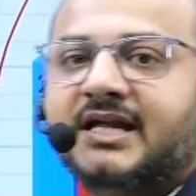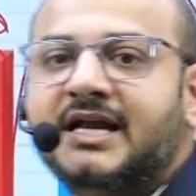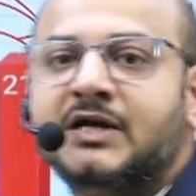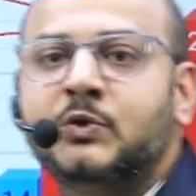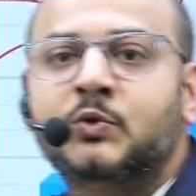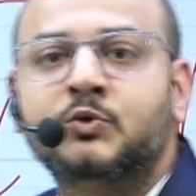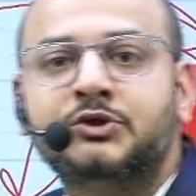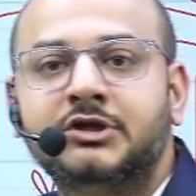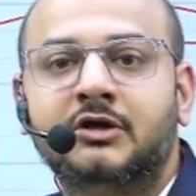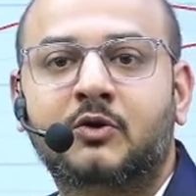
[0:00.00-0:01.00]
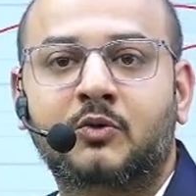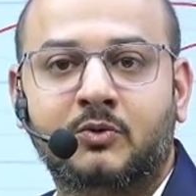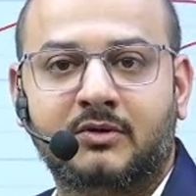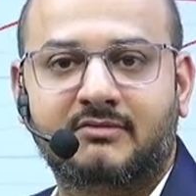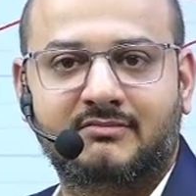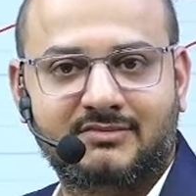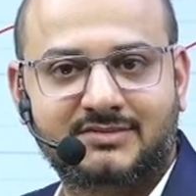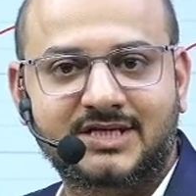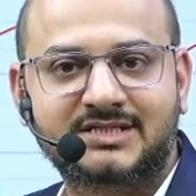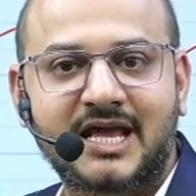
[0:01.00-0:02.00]
and crucial role,
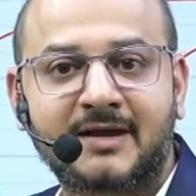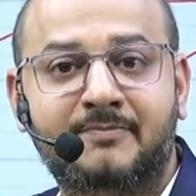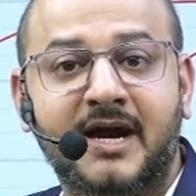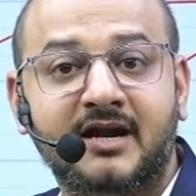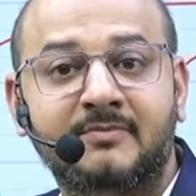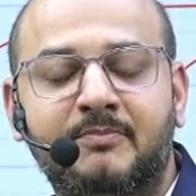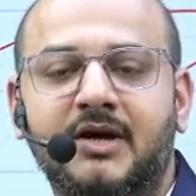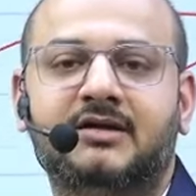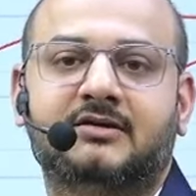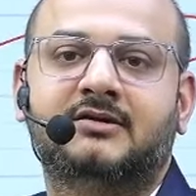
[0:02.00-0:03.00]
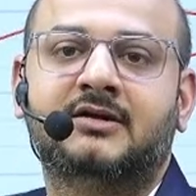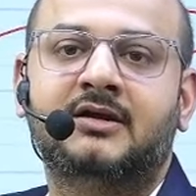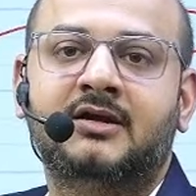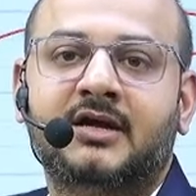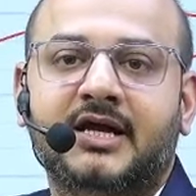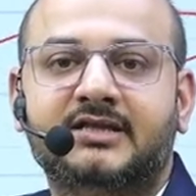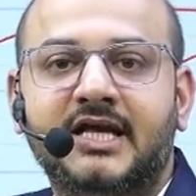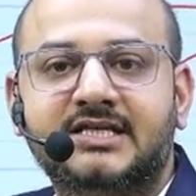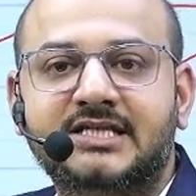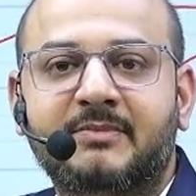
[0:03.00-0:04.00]
just like bread and butter, in the
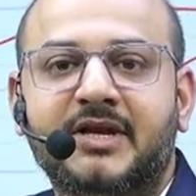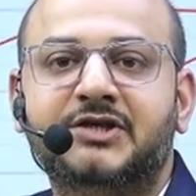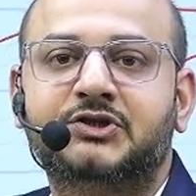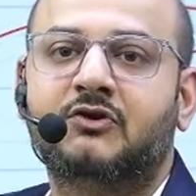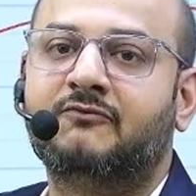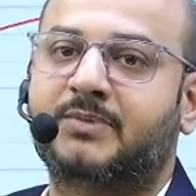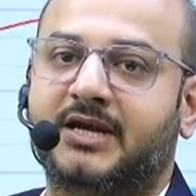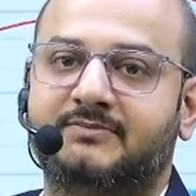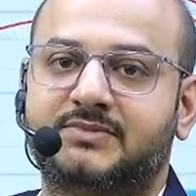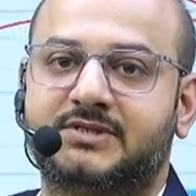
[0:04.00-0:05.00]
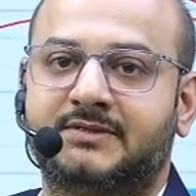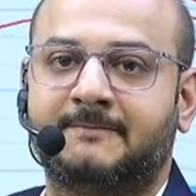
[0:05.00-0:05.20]
examination of prelims.